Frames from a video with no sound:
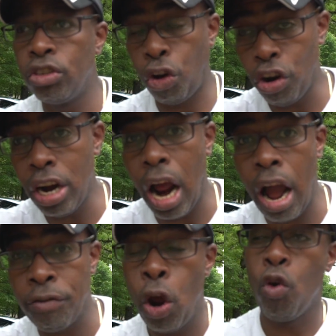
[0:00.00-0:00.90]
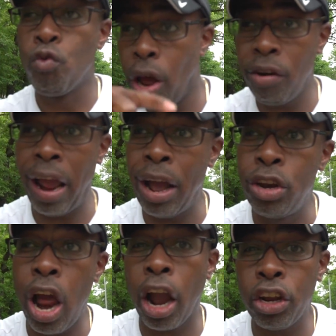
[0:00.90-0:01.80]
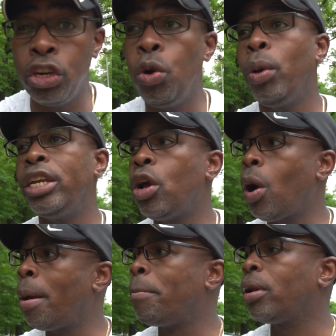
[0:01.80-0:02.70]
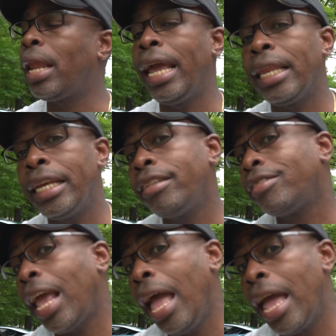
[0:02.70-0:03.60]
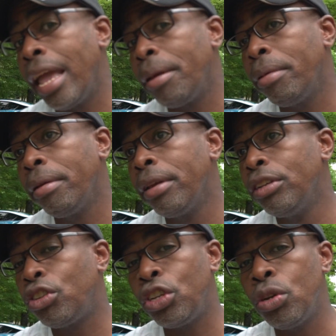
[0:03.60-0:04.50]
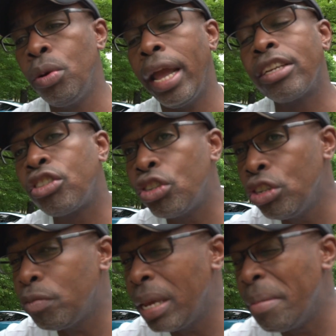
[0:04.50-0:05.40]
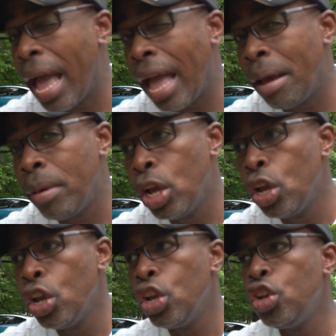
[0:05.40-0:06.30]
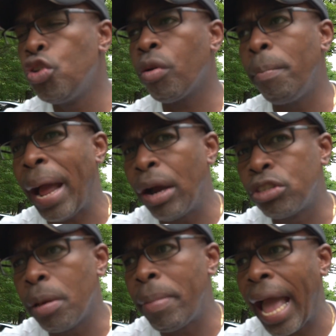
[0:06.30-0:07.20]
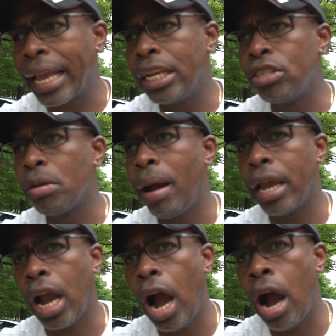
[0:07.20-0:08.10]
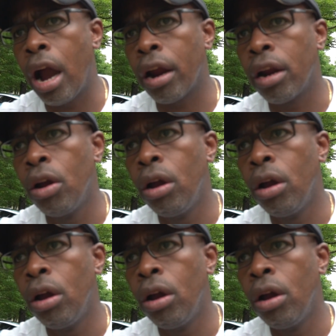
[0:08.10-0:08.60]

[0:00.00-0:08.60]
turn it off, run around, knock on your window, and politely say to you, "Excuse me, ma'am, you're about to back into my car."